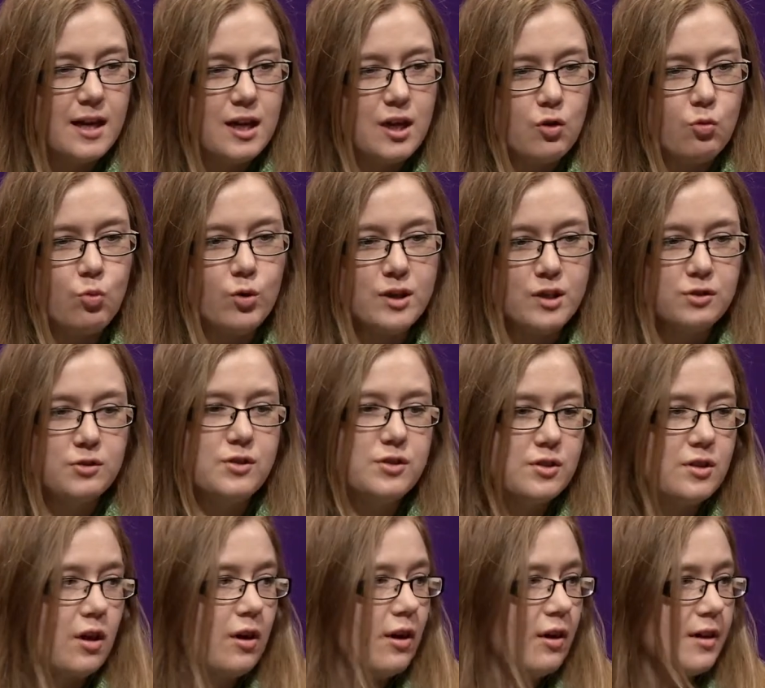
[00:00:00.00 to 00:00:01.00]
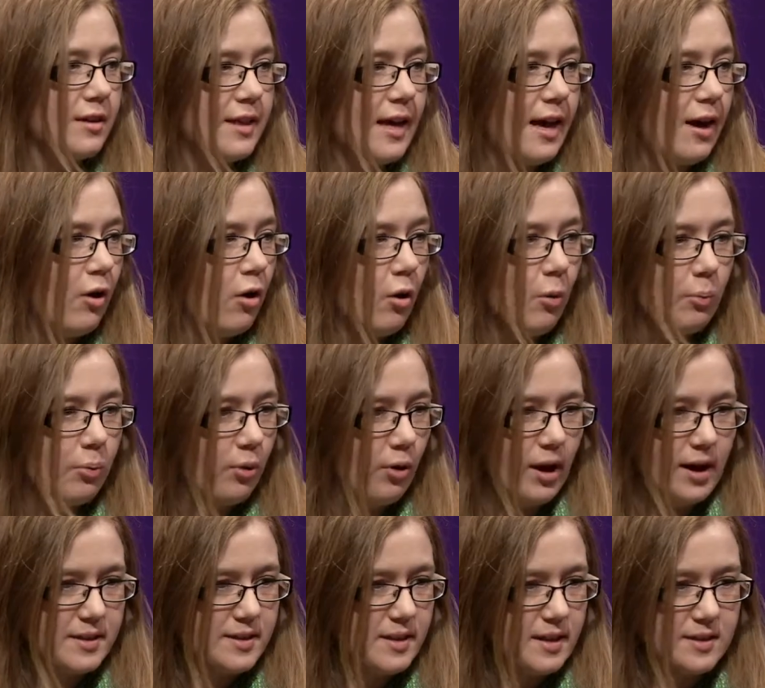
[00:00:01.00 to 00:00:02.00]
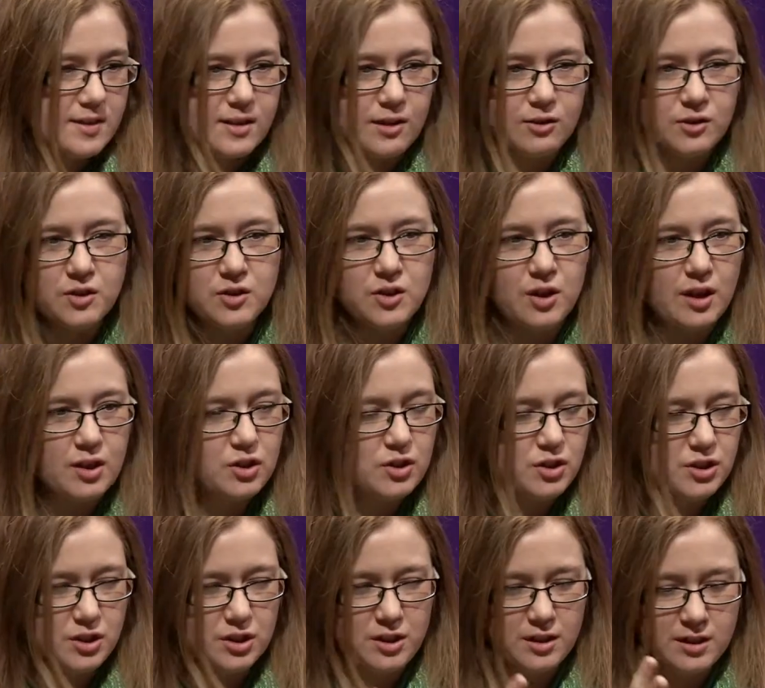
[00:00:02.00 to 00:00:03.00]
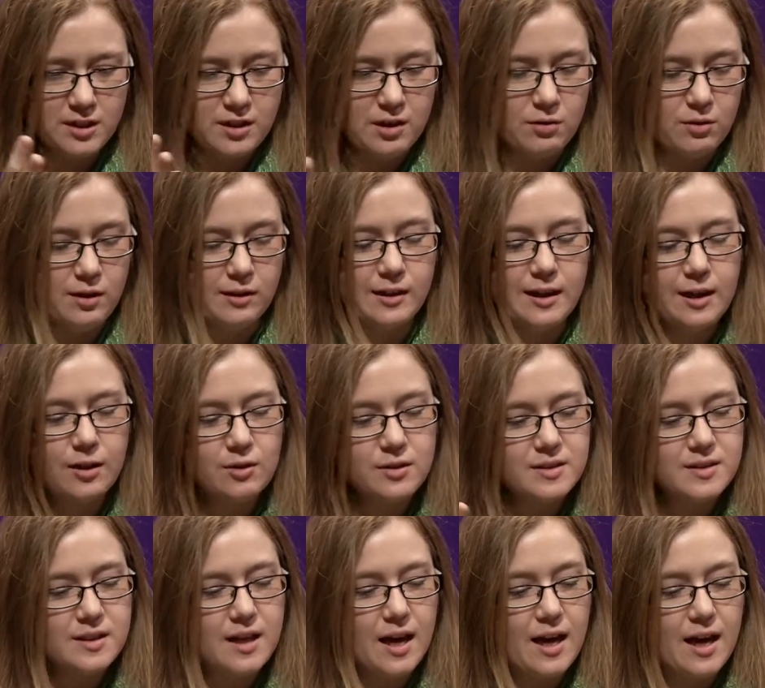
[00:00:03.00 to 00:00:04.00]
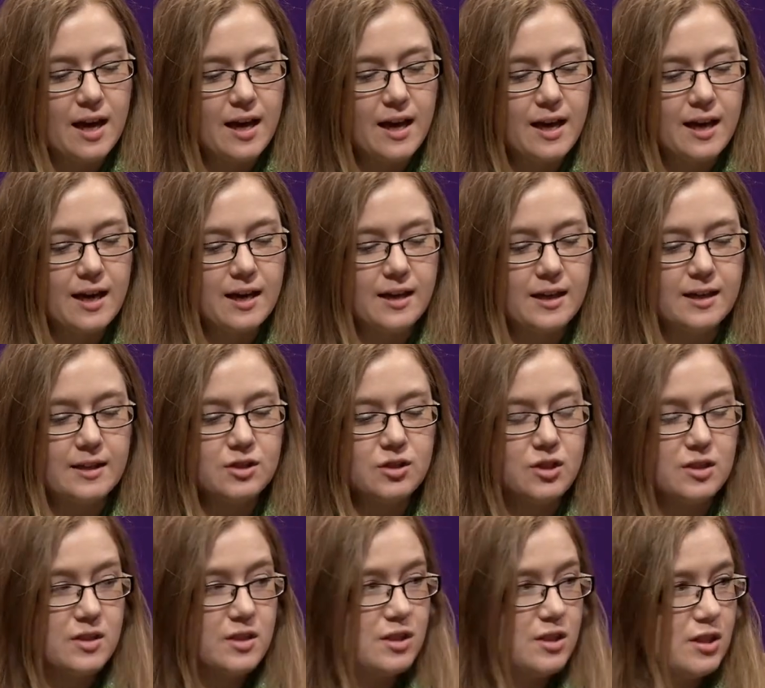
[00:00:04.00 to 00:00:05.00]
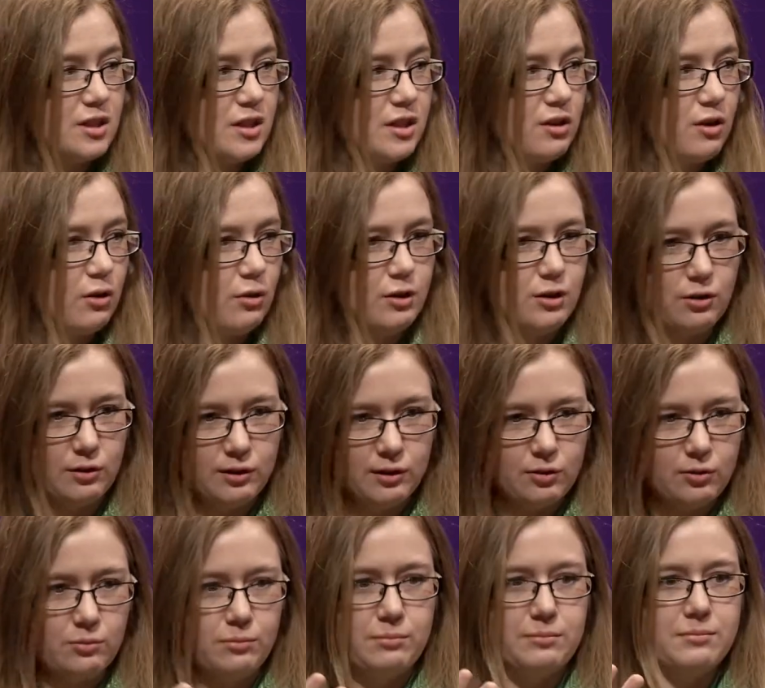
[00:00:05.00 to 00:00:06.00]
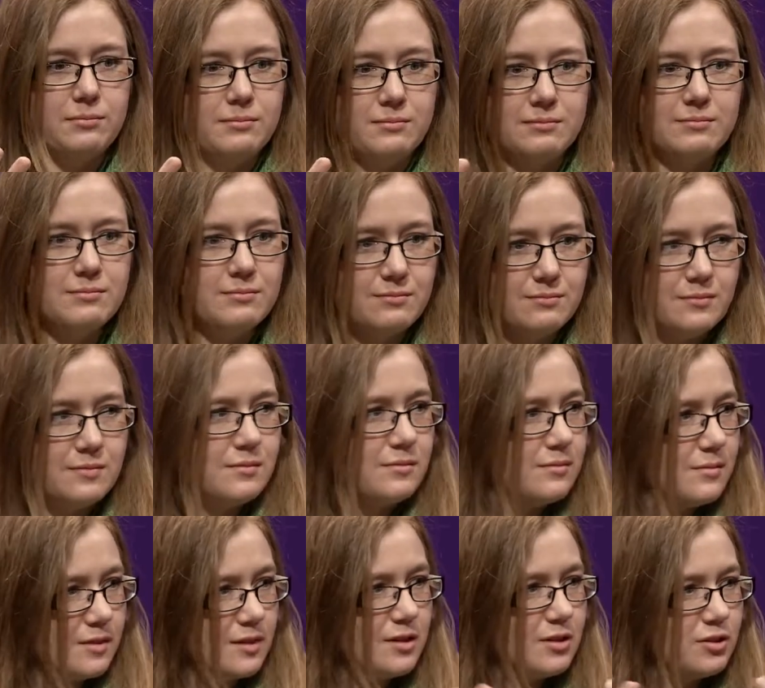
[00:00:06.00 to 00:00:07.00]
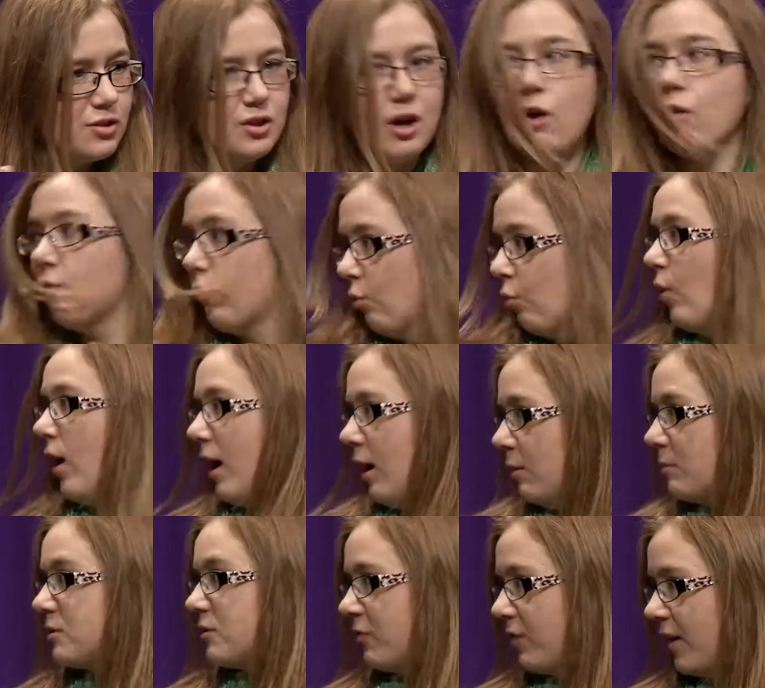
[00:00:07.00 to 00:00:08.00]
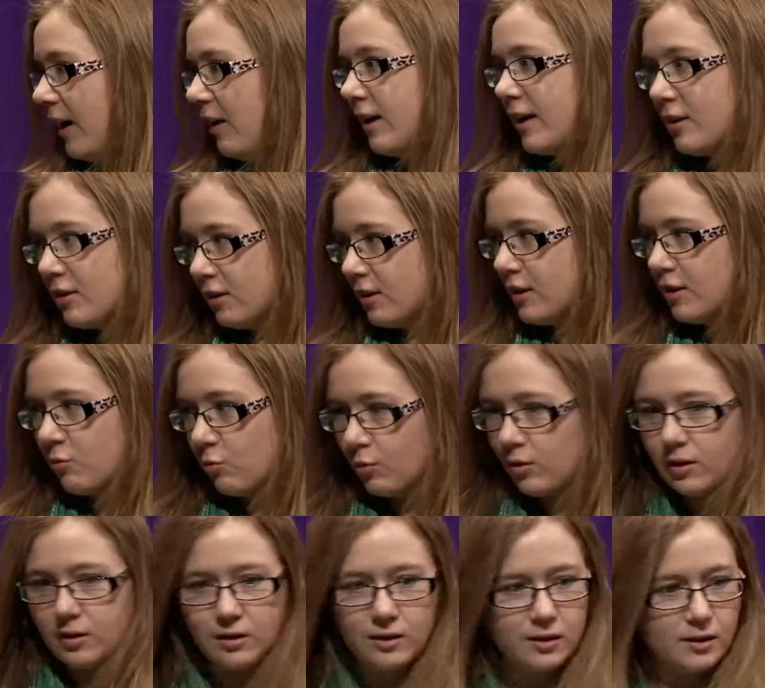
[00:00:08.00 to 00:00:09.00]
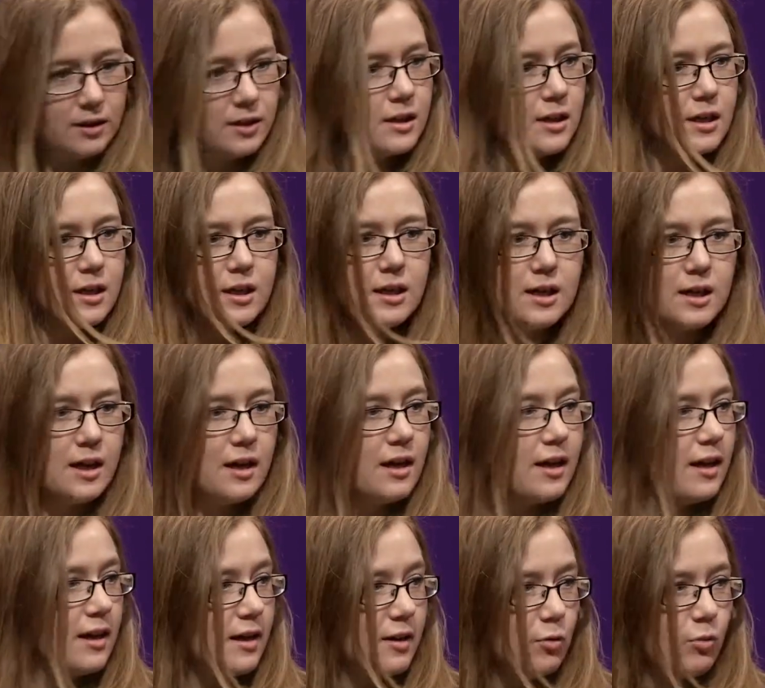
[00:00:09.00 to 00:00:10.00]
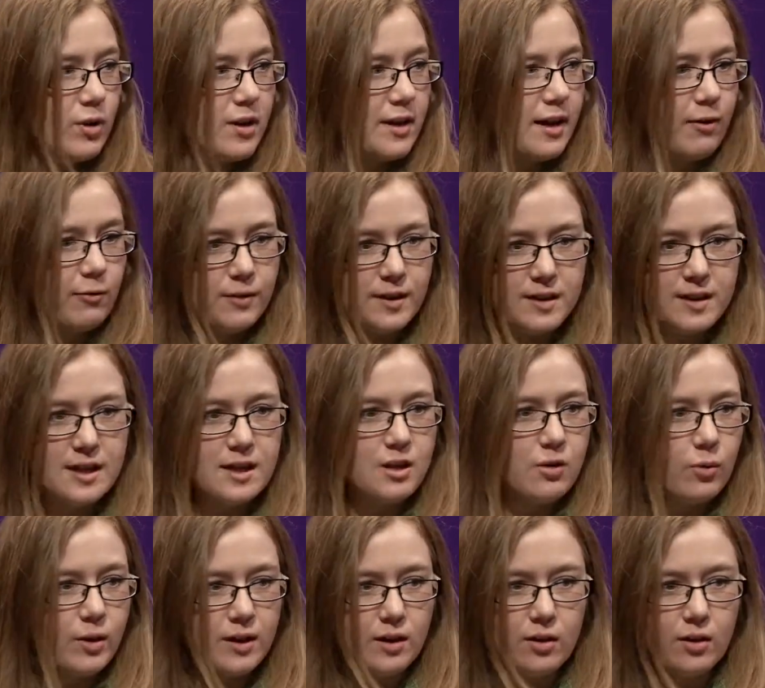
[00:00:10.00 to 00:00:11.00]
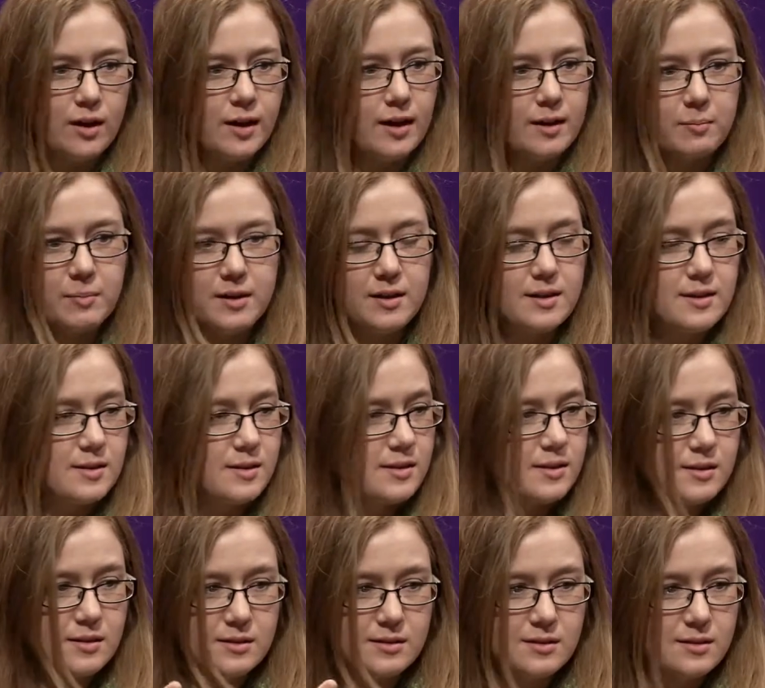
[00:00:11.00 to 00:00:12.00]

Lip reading: when you start that whole process, there's such, the legal side and just, you're a little overwhelmed, very good word, with everything going on, because